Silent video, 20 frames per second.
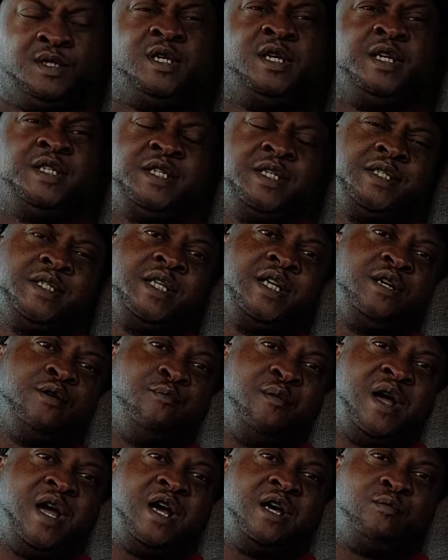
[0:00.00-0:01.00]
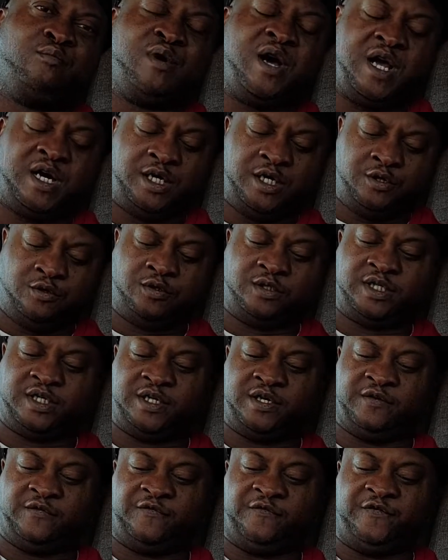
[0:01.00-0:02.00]
Is he still mad about losing
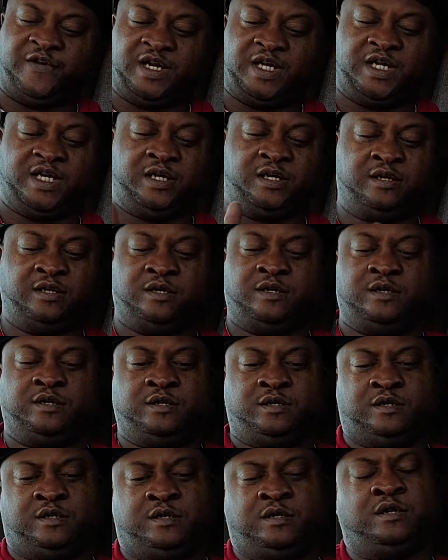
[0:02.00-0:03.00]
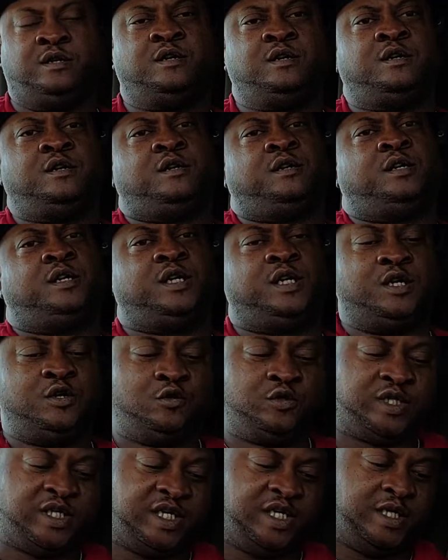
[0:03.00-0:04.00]
in Philly?
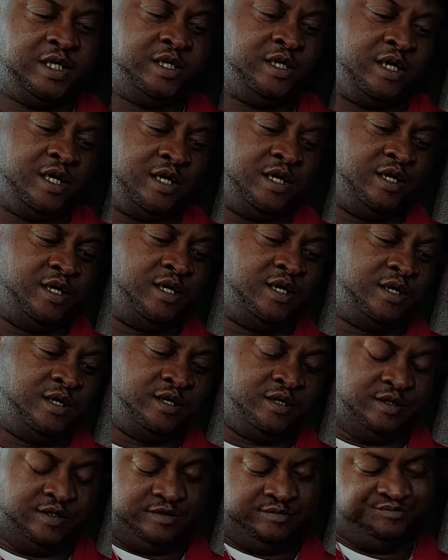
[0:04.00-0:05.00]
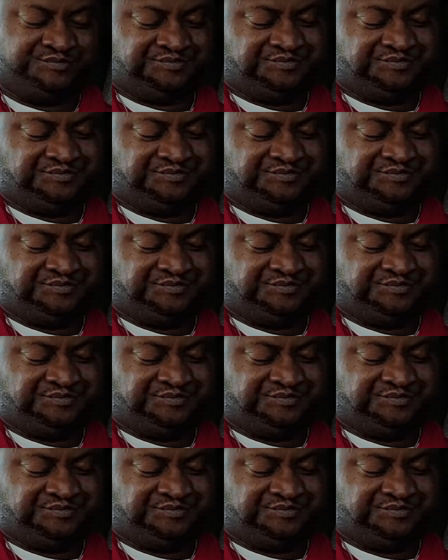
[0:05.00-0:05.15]
Losing in uh, uh